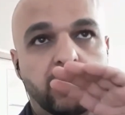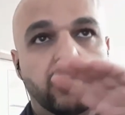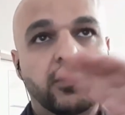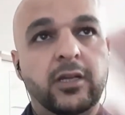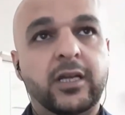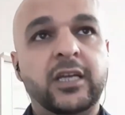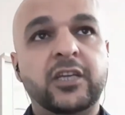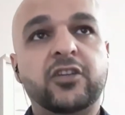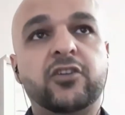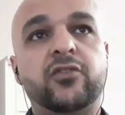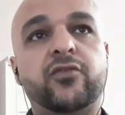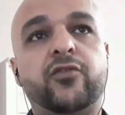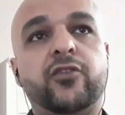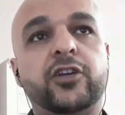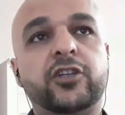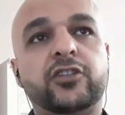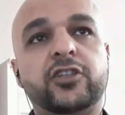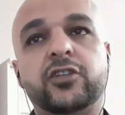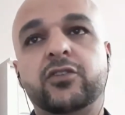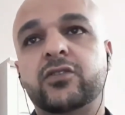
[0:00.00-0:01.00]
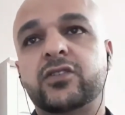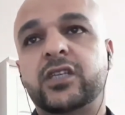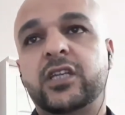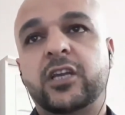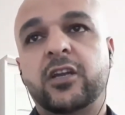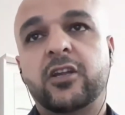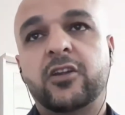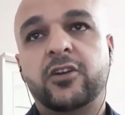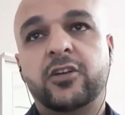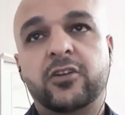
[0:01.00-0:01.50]
And you're free to use any
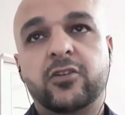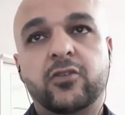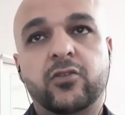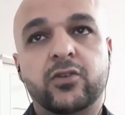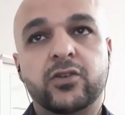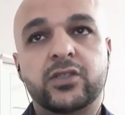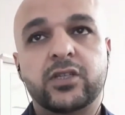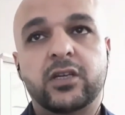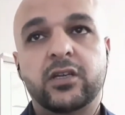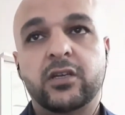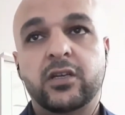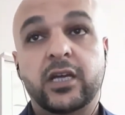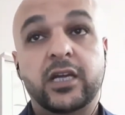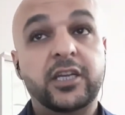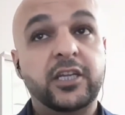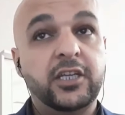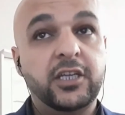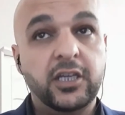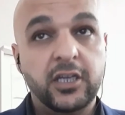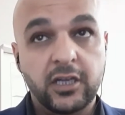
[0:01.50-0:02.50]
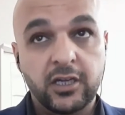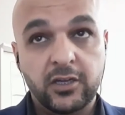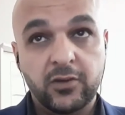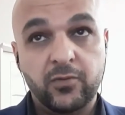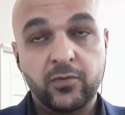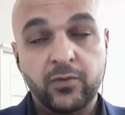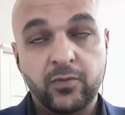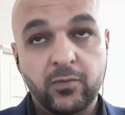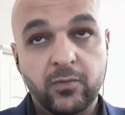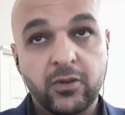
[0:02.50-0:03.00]
learning course, any
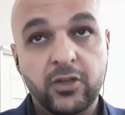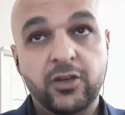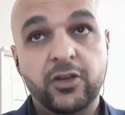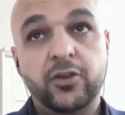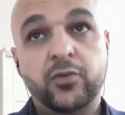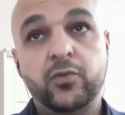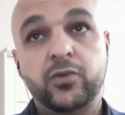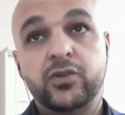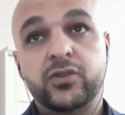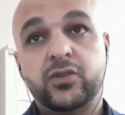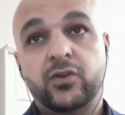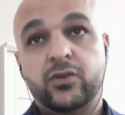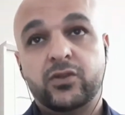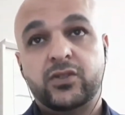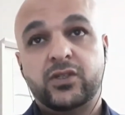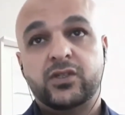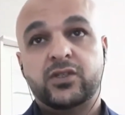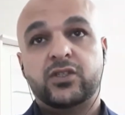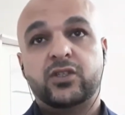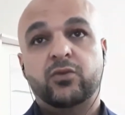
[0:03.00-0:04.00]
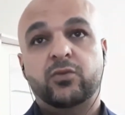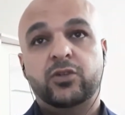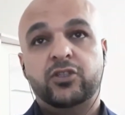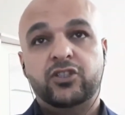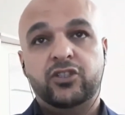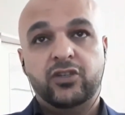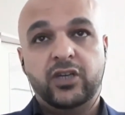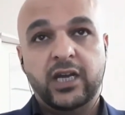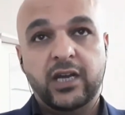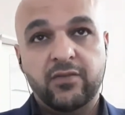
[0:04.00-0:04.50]
learning resources to
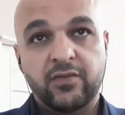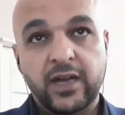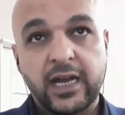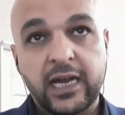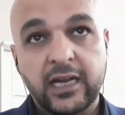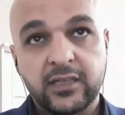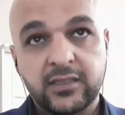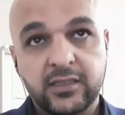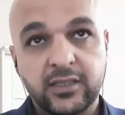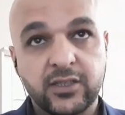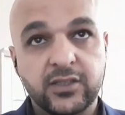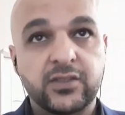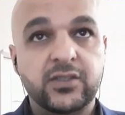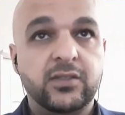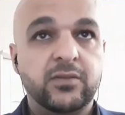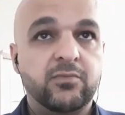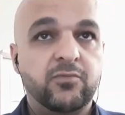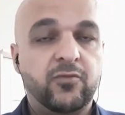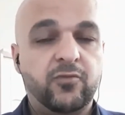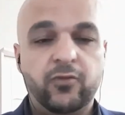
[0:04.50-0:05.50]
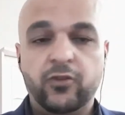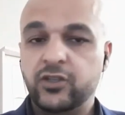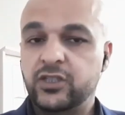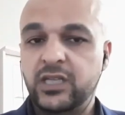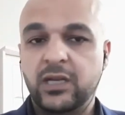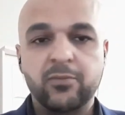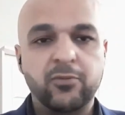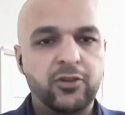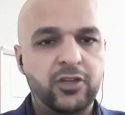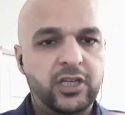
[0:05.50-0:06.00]
which you have access. For
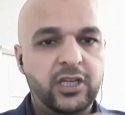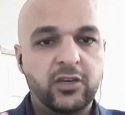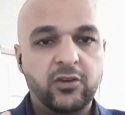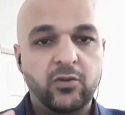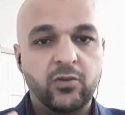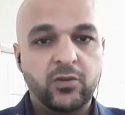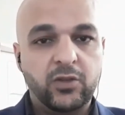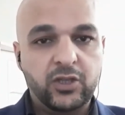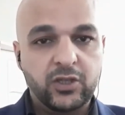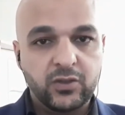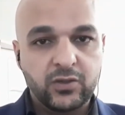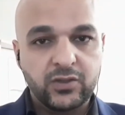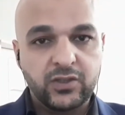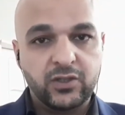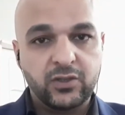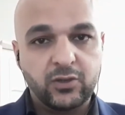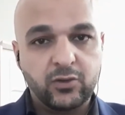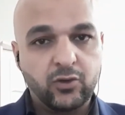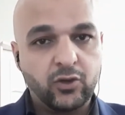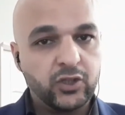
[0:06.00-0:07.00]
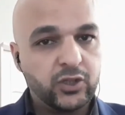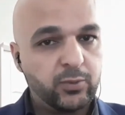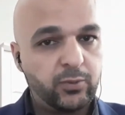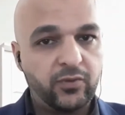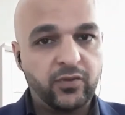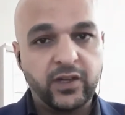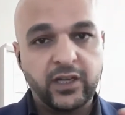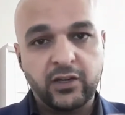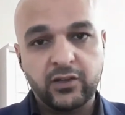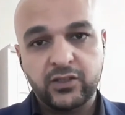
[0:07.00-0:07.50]
example, you can use your course
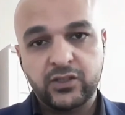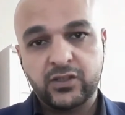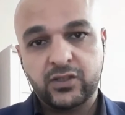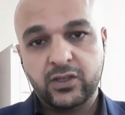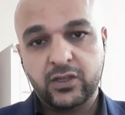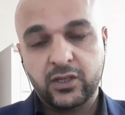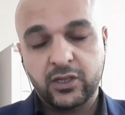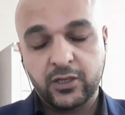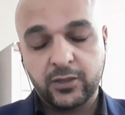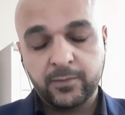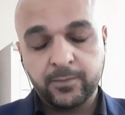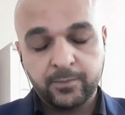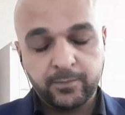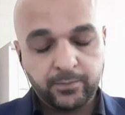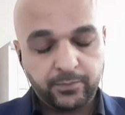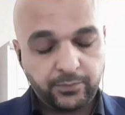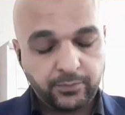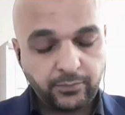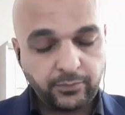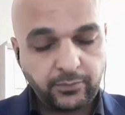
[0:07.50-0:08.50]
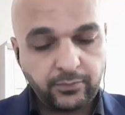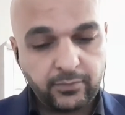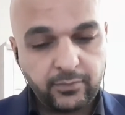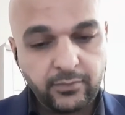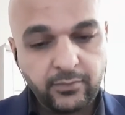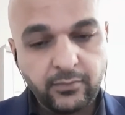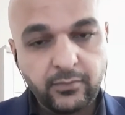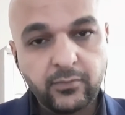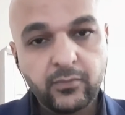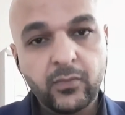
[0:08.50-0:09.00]
providers'
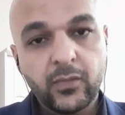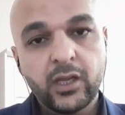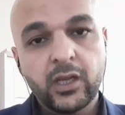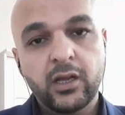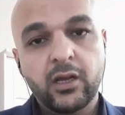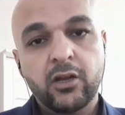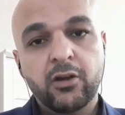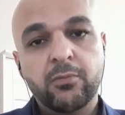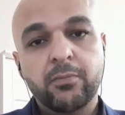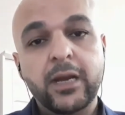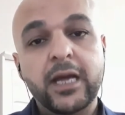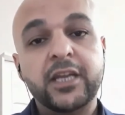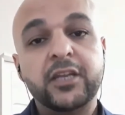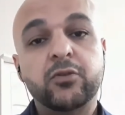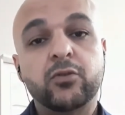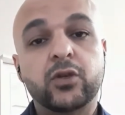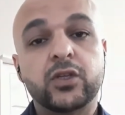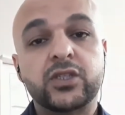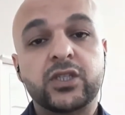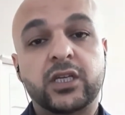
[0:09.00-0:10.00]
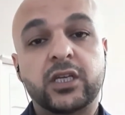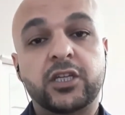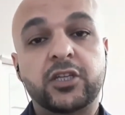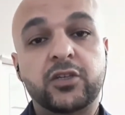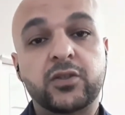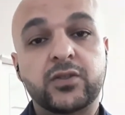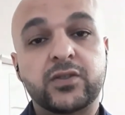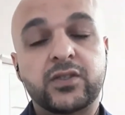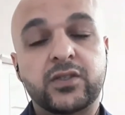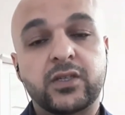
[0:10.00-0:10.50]
manuals. You can
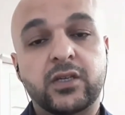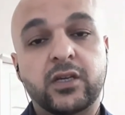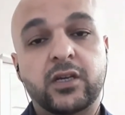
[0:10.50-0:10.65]
use